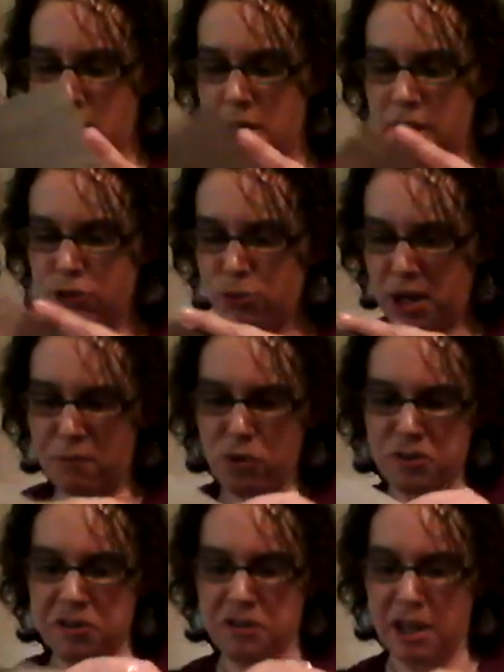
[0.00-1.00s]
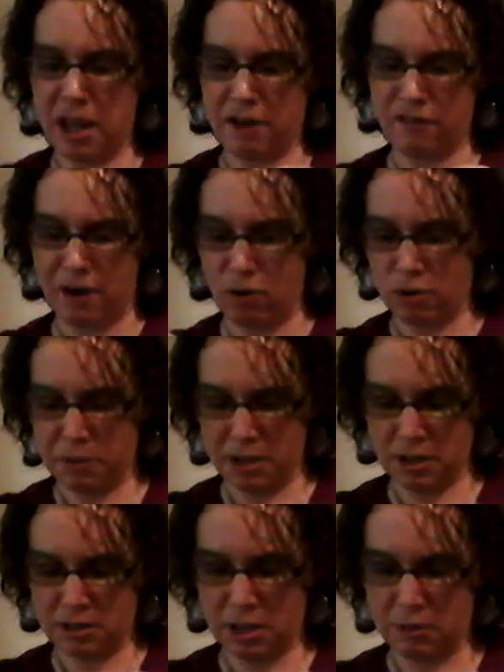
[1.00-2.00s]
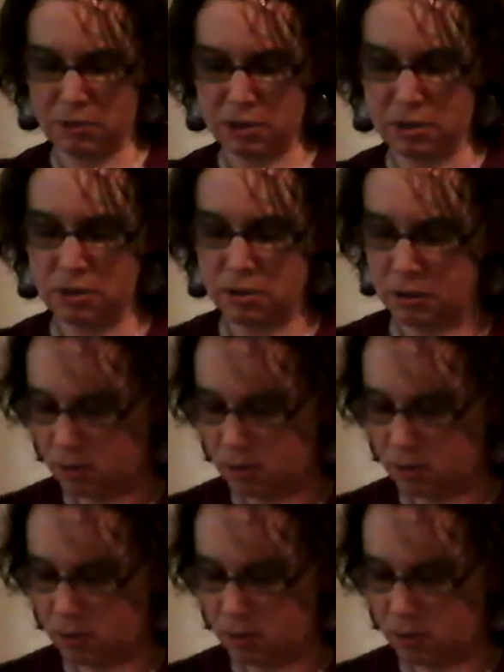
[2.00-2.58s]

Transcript: And this one got more than the half hour because I was